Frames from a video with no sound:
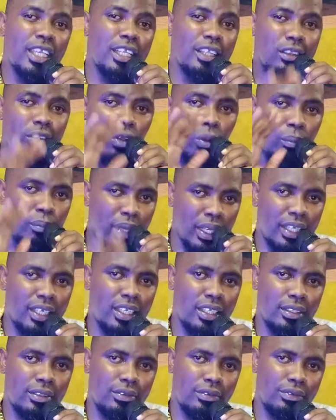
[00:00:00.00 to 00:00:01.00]
it, don't make
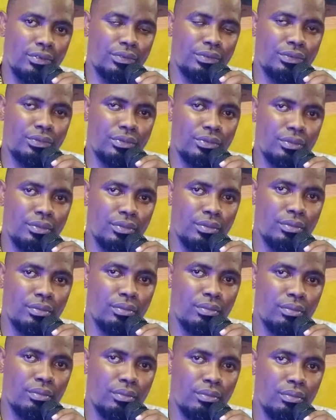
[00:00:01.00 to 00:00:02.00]
it.
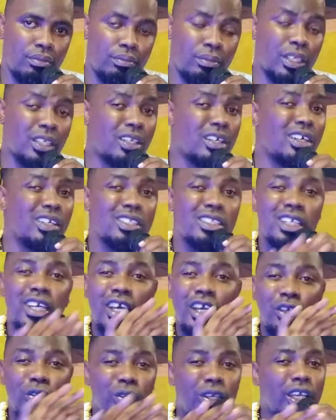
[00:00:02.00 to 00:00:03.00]
Because
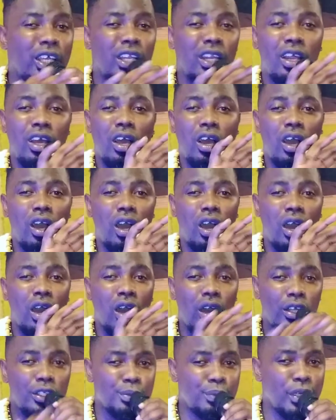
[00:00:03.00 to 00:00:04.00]
you can
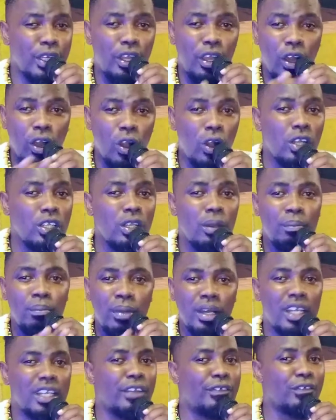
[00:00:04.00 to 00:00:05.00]
spend all your
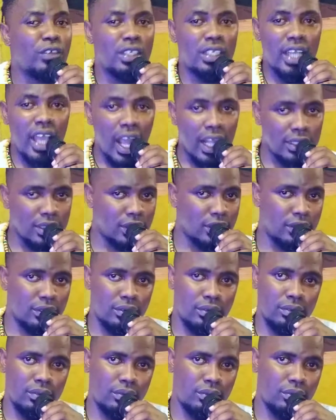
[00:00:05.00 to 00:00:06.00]
money for nothing
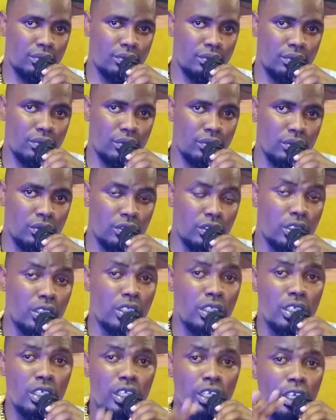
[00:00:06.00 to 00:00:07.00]

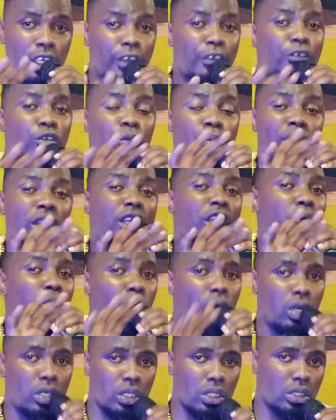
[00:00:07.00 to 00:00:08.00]
if you make it
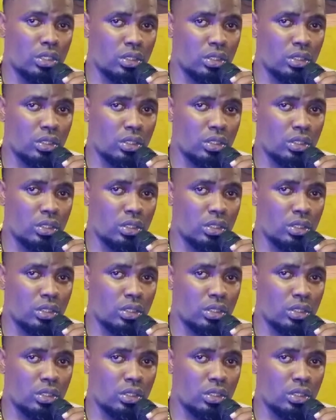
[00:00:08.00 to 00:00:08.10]
one.